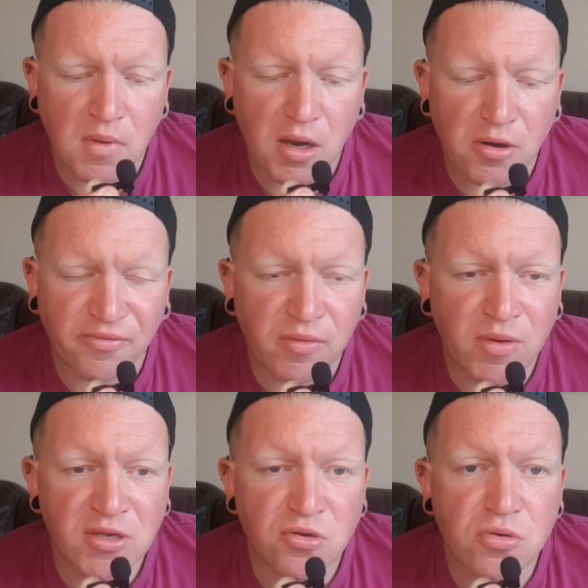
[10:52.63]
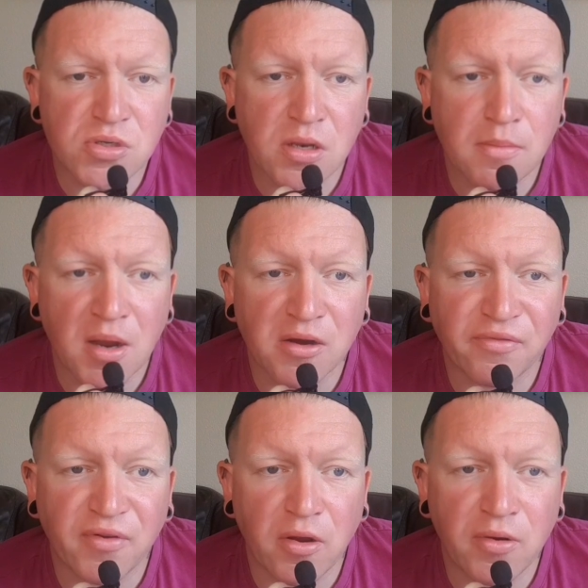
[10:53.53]
I don't think when he talks on the
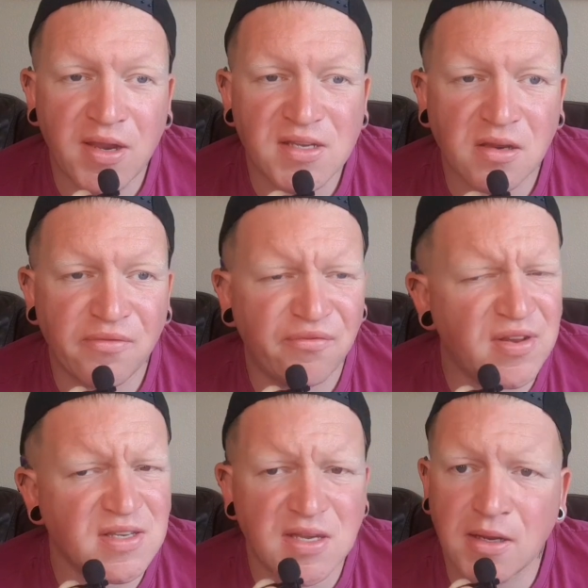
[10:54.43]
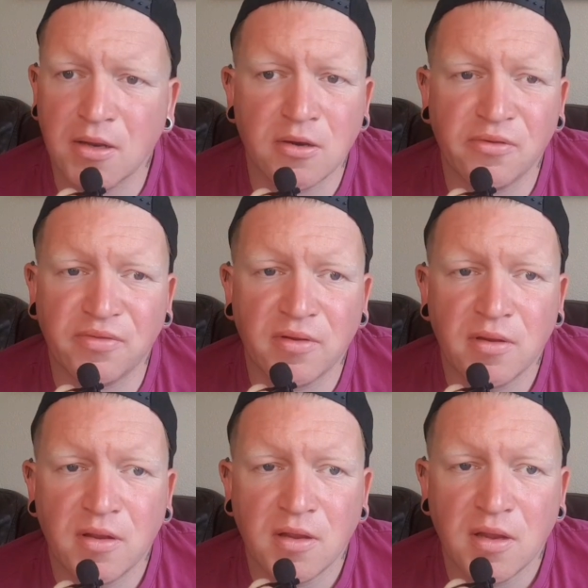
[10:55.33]
microphone he's convincing enough
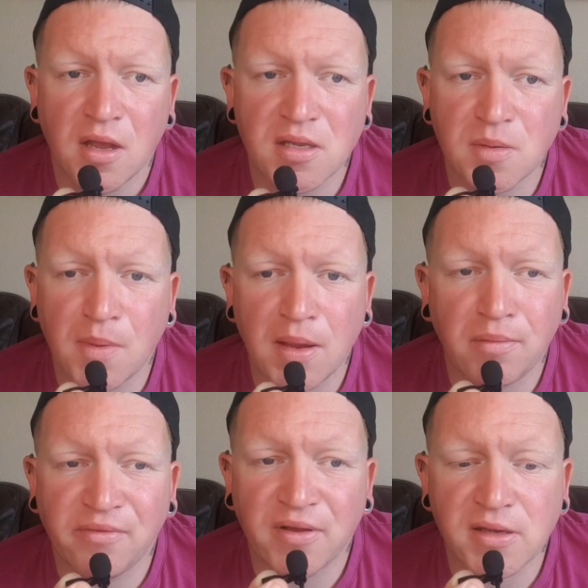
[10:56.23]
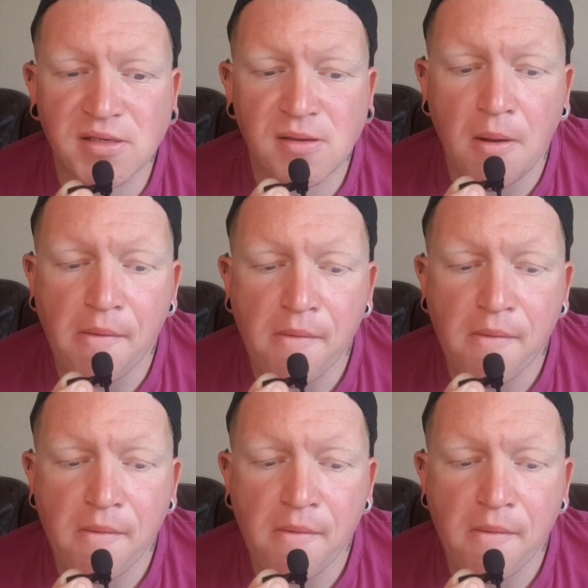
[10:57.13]
as a babyface.